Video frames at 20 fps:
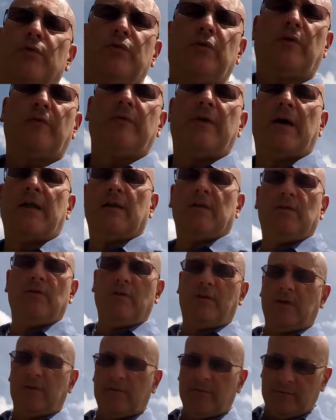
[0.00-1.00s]
reserve that and
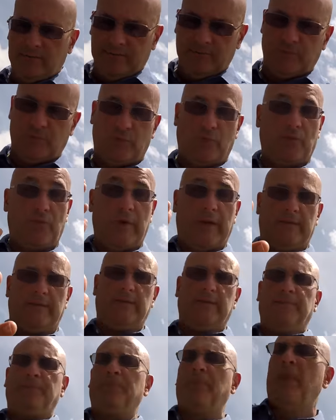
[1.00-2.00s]
you can rent
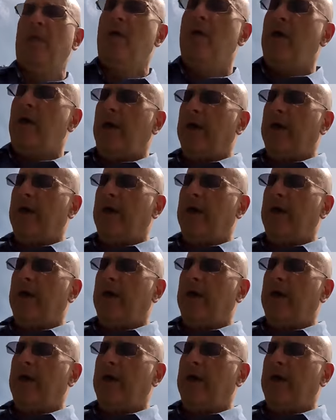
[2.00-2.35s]
it.